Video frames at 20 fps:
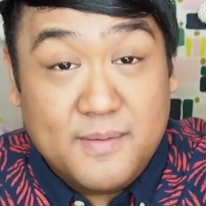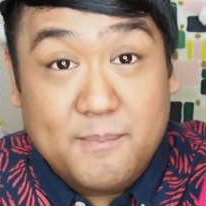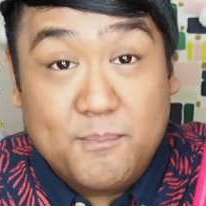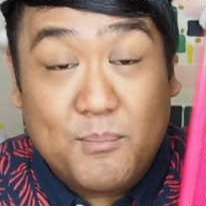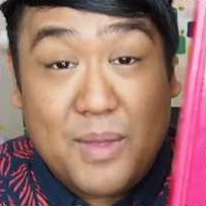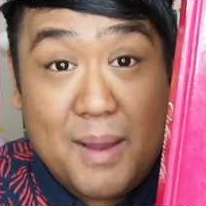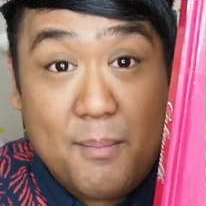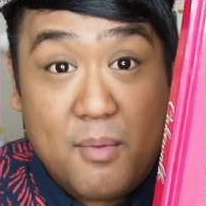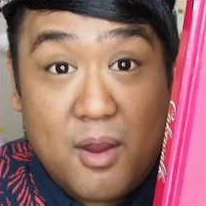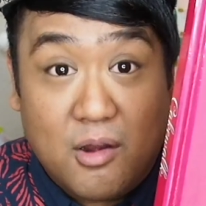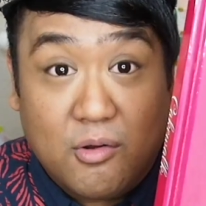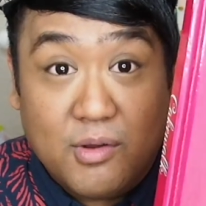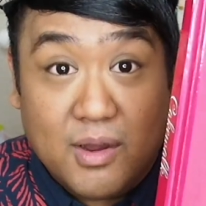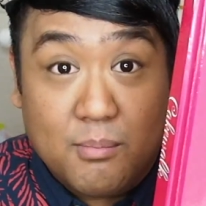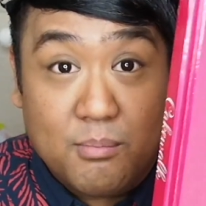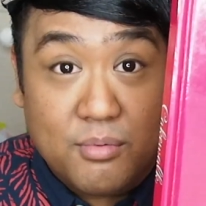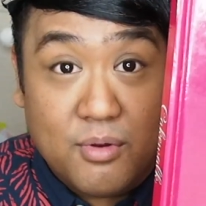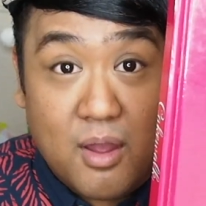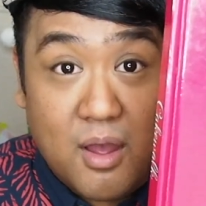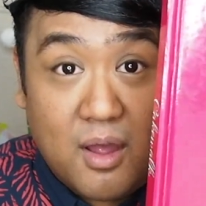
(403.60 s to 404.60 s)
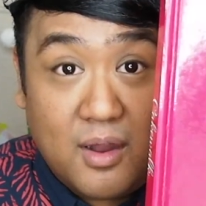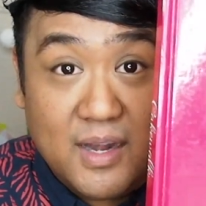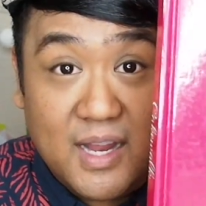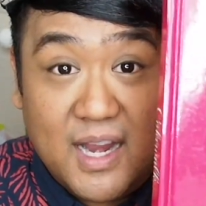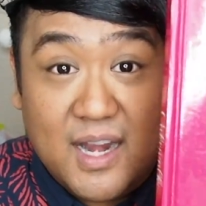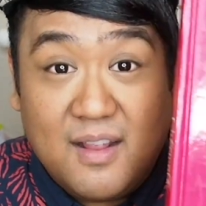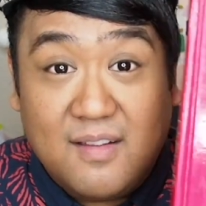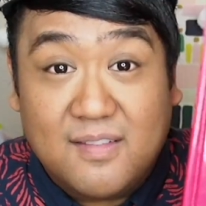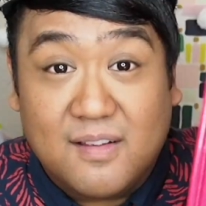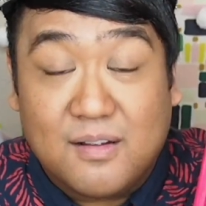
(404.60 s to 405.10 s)
by Maragret Braun.
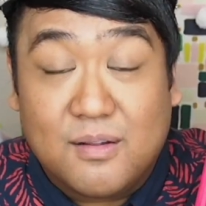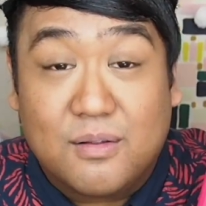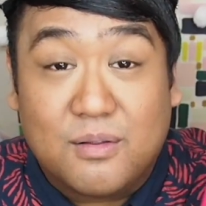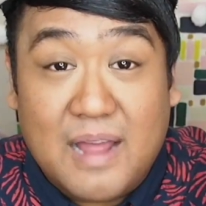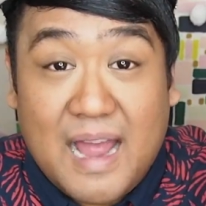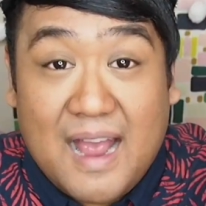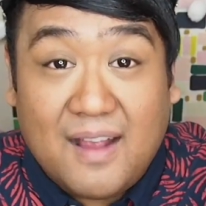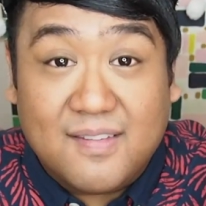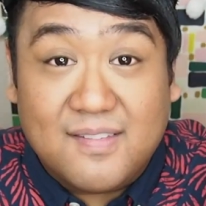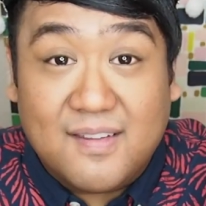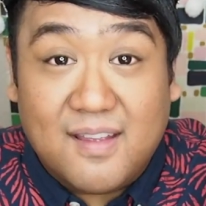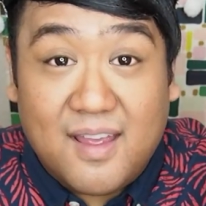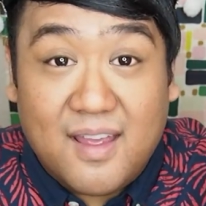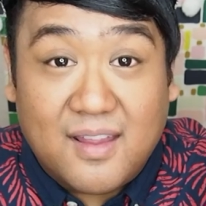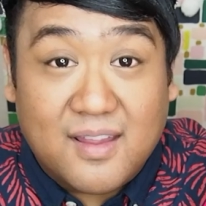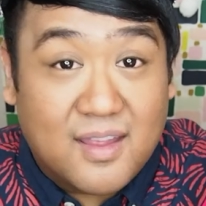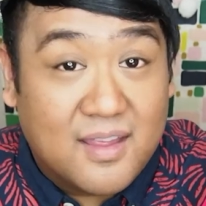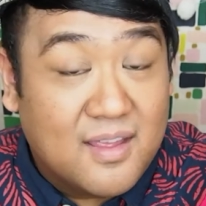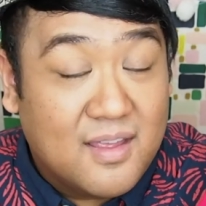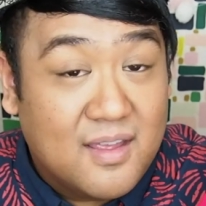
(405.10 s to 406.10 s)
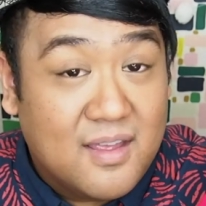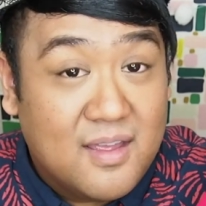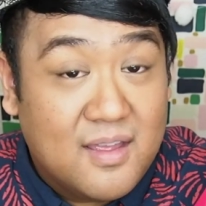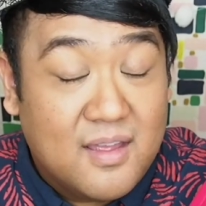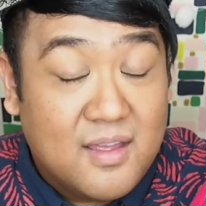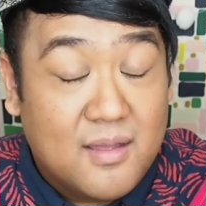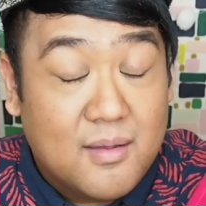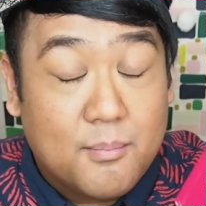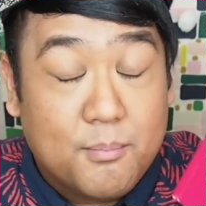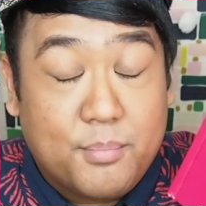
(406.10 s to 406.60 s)
It is a classic
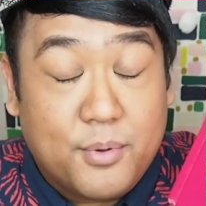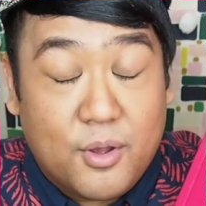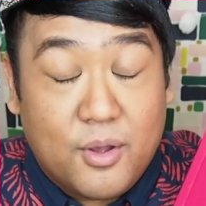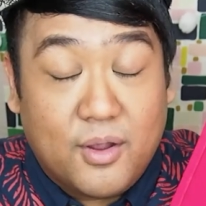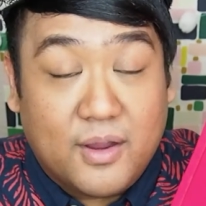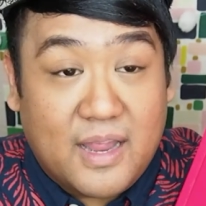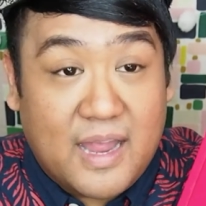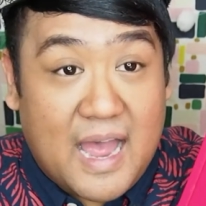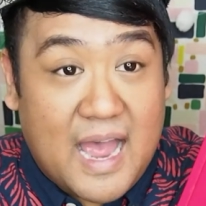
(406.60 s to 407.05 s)
book.